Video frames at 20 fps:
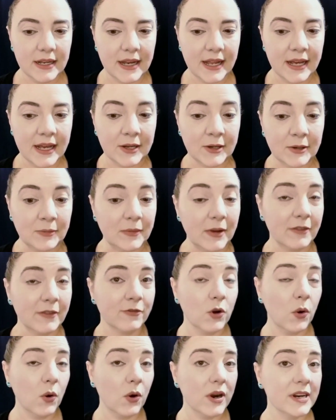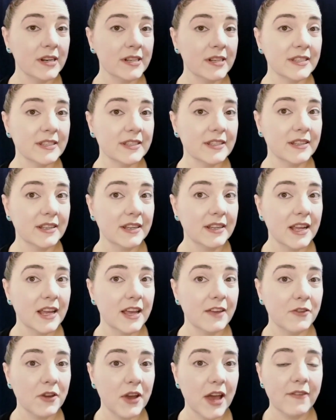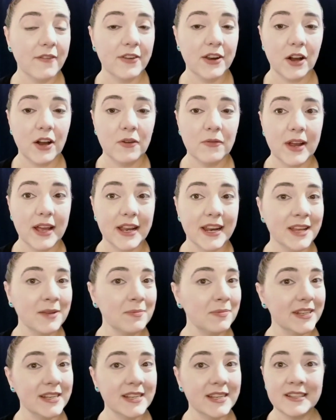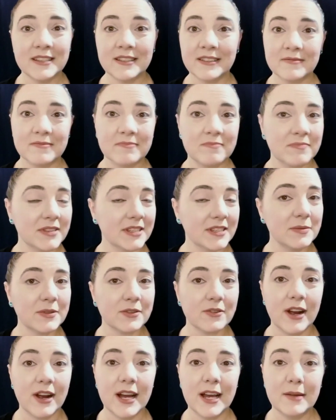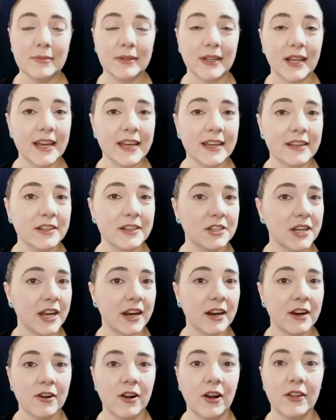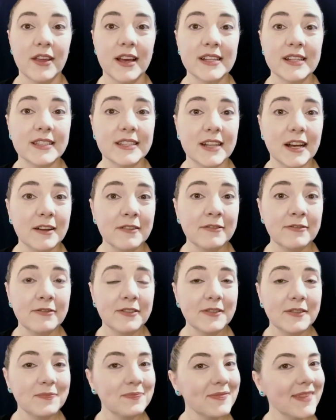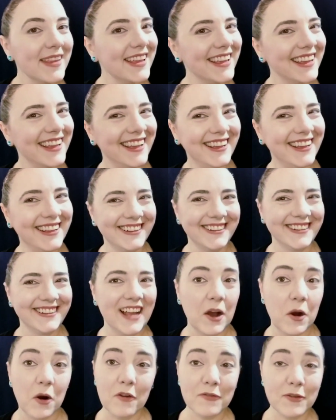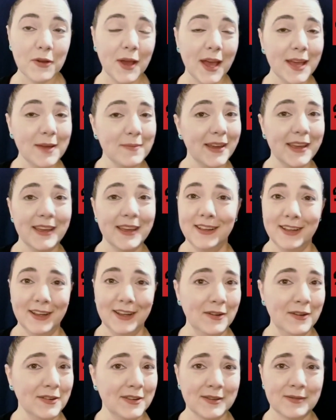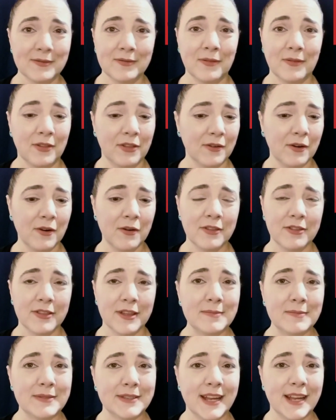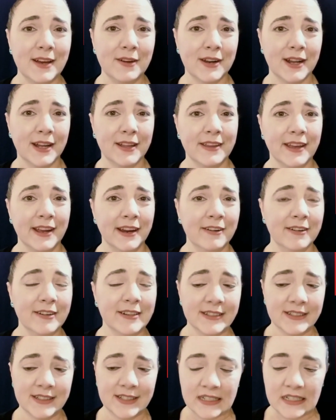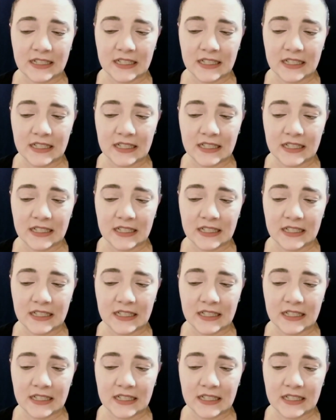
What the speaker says: Now, of course, if you haven't already, please subscribe, like, share, all that stuff. Or if you hate me, you can throw a thumbs down on there and